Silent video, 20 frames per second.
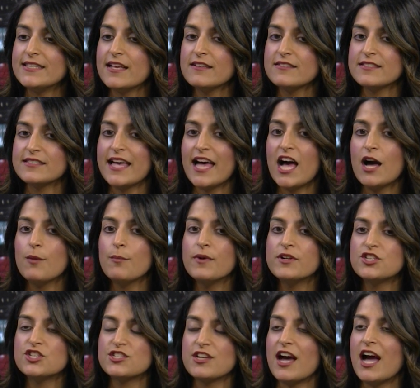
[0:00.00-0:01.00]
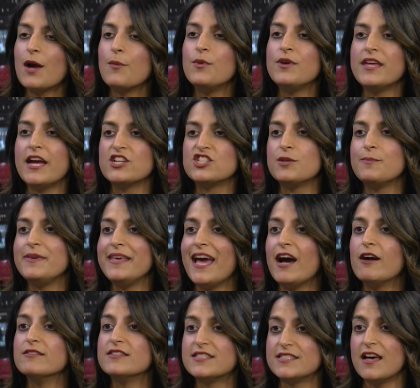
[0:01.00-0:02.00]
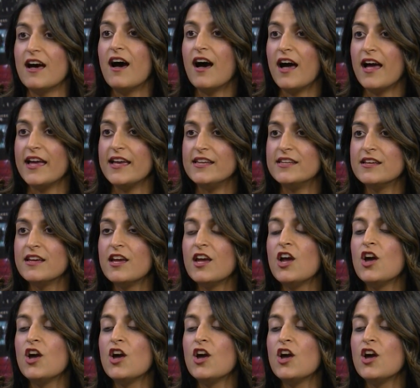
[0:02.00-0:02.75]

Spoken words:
tells us how much time we can actually be outside